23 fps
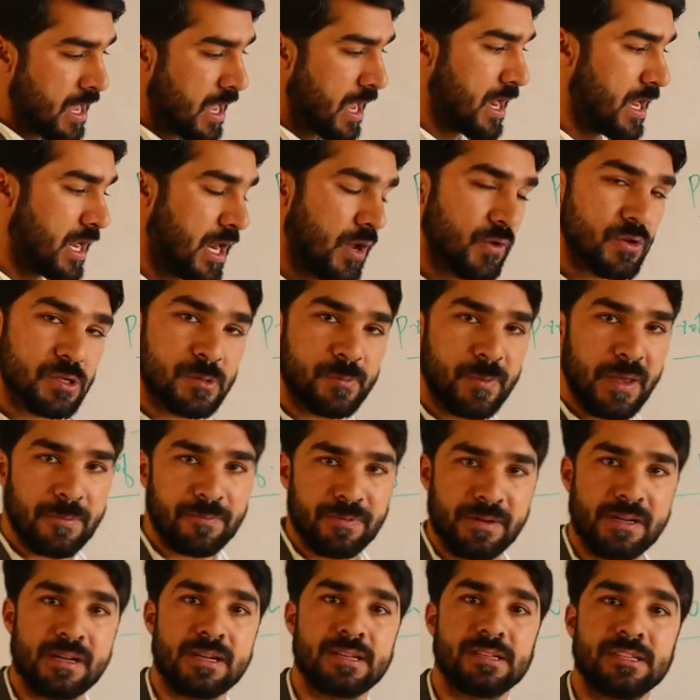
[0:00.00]
in
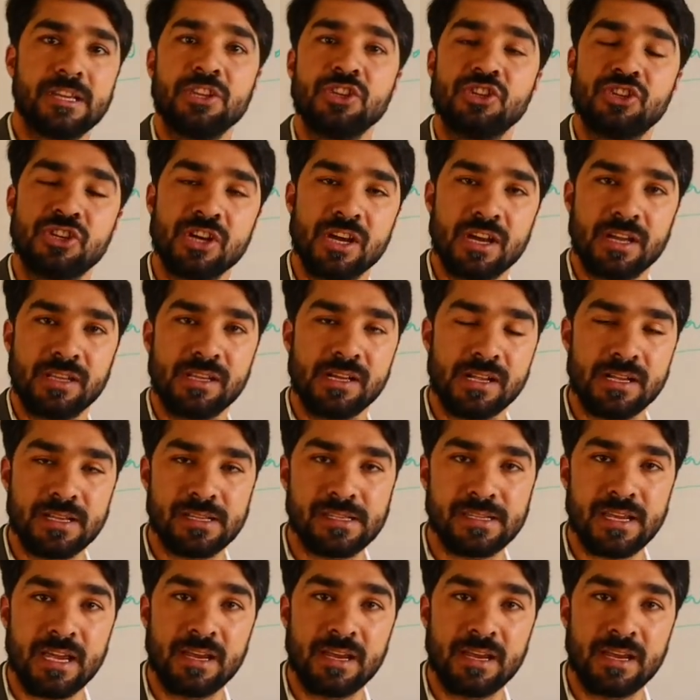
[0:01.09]
newspapers, in journals,